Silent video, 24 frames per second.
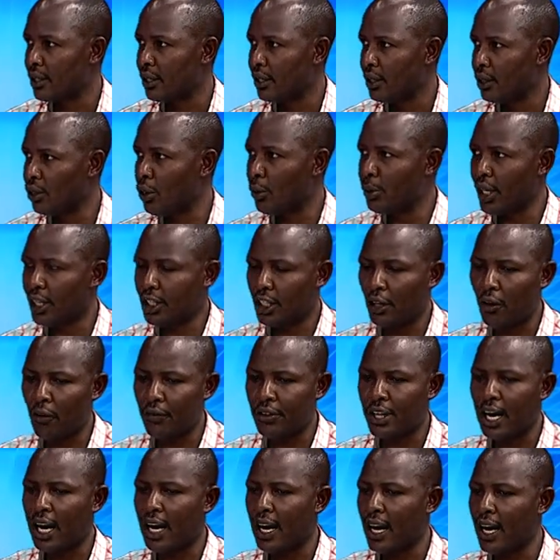The objective of
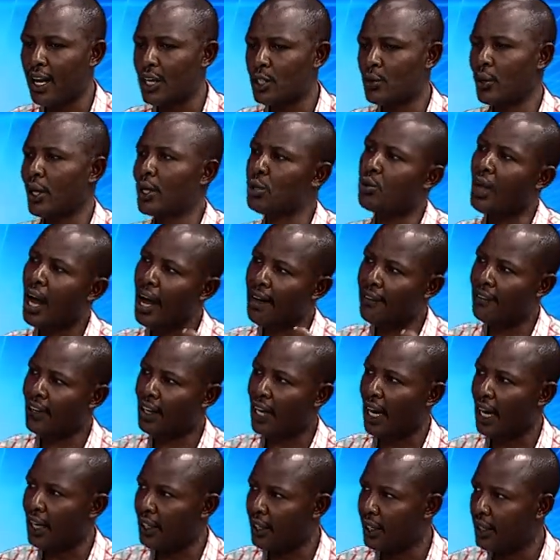the alliance was to have a
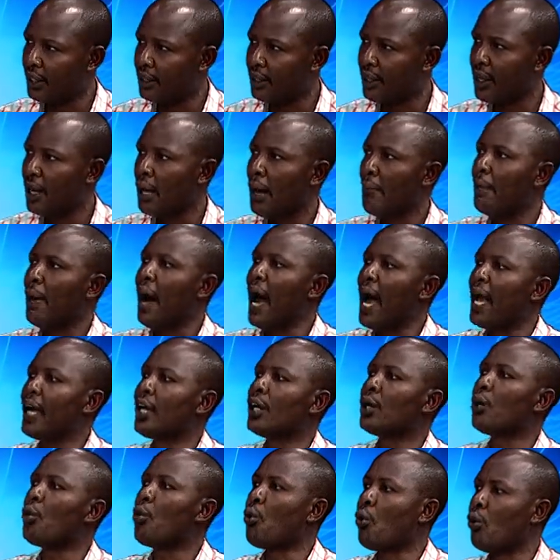candidate behind
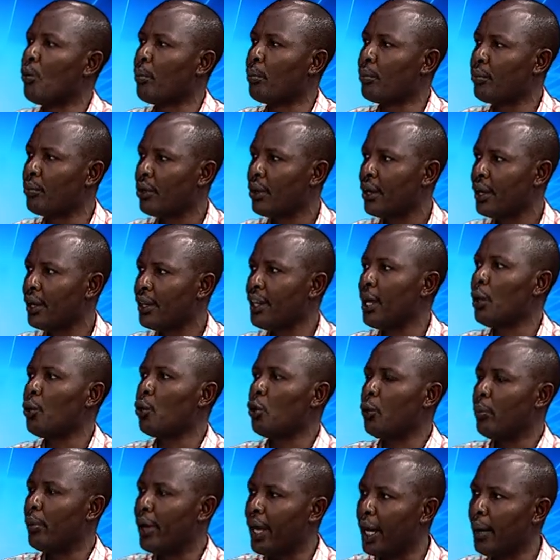whom they would
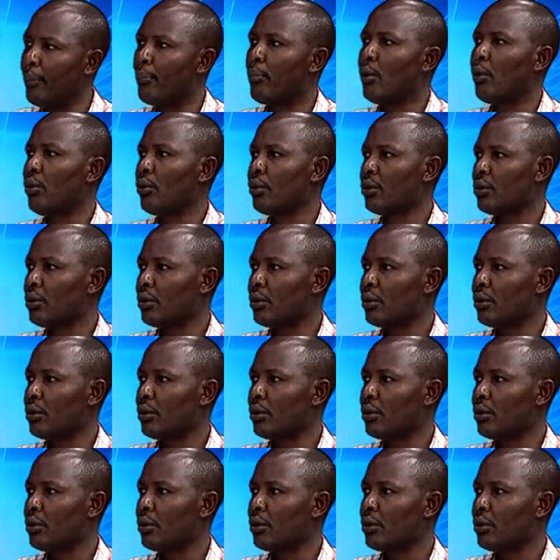be able,